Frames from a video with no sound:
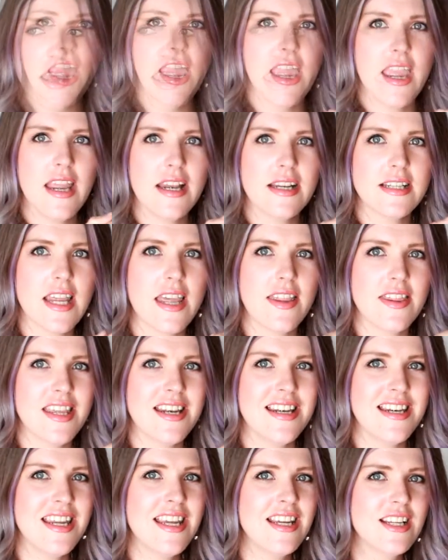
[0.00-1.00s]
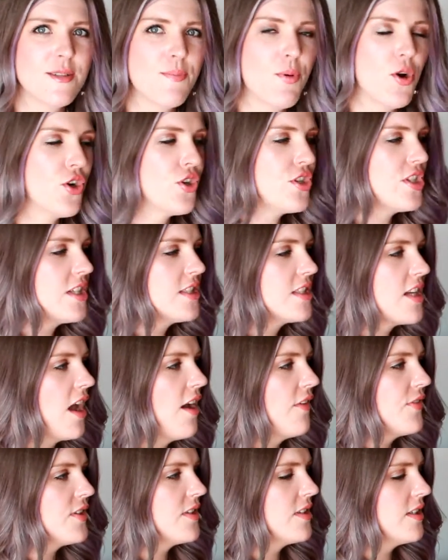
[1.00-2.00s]
And the next project
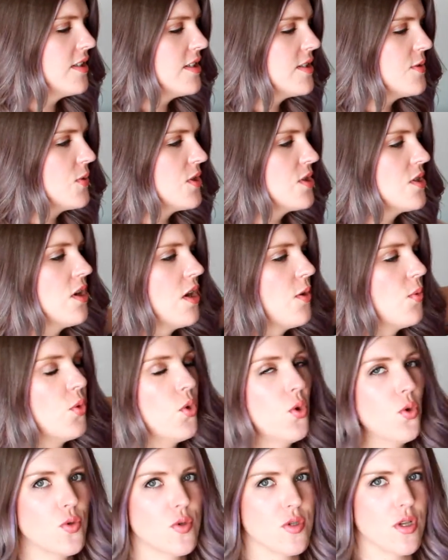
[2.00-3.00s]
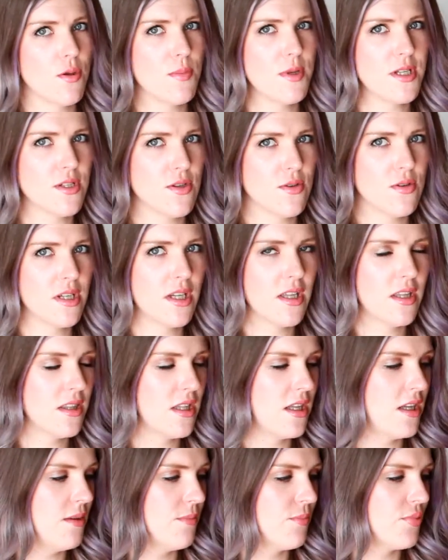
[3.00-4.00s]
after this, which I will also be doing in
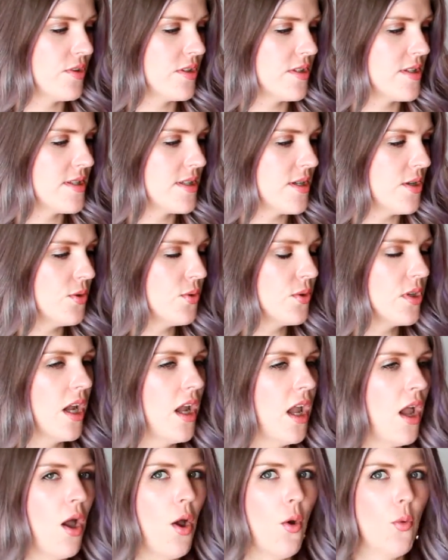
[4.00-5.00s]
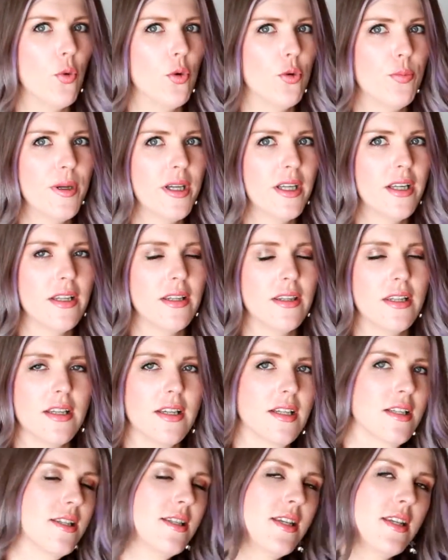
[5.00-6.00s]
the Empress Silk, will be
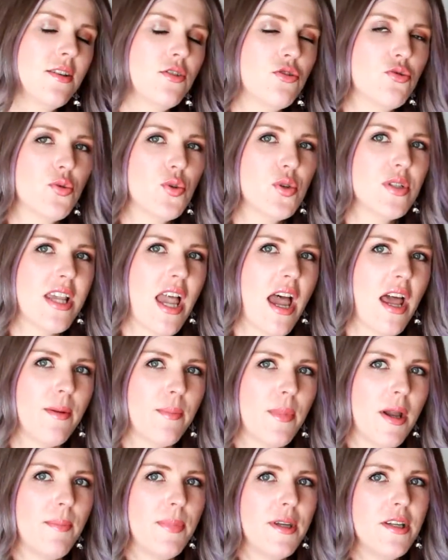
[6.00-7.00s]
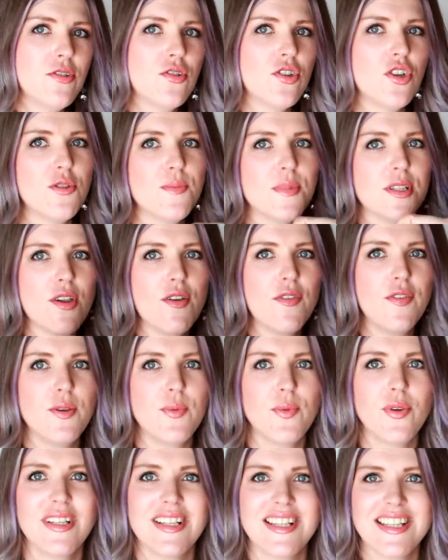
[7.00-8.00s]
the set of drawers out of my bedroom. So if
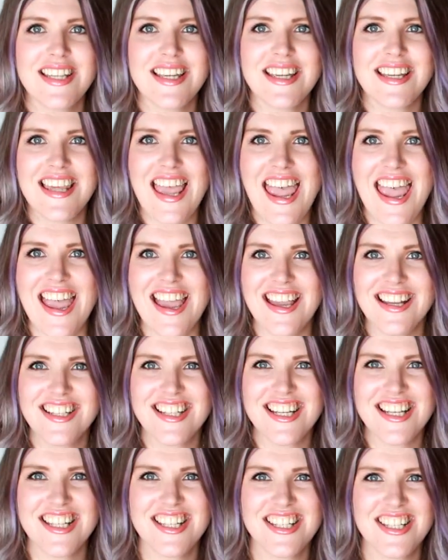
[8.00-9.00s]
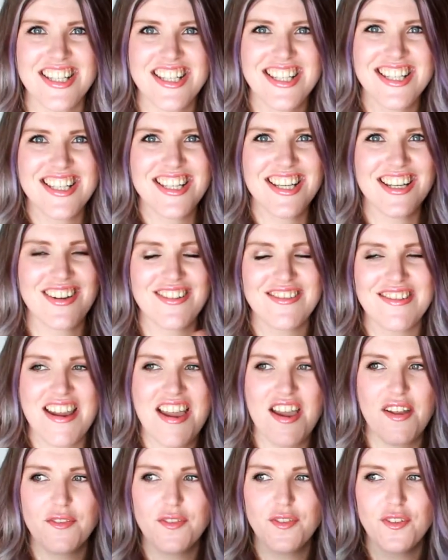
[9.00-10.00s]
you want to see that, just stick
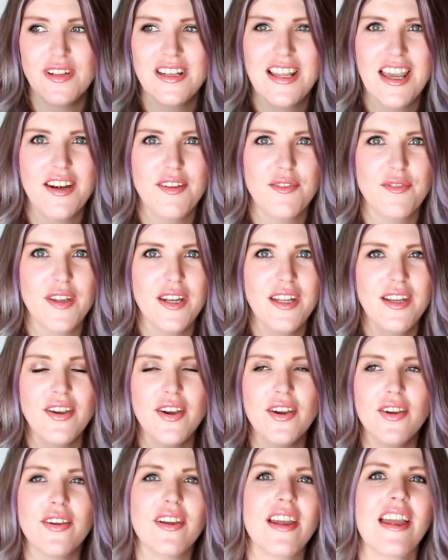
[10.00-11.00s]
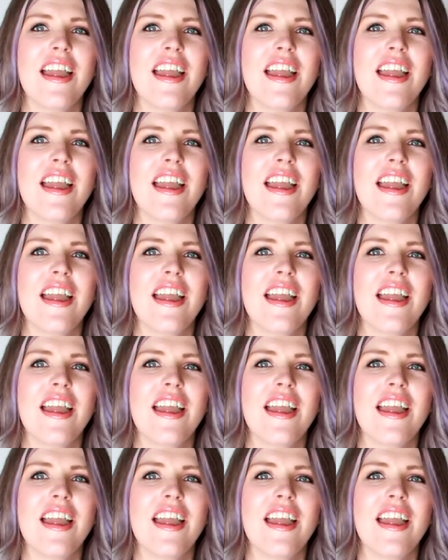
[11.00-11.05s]
around for a later video.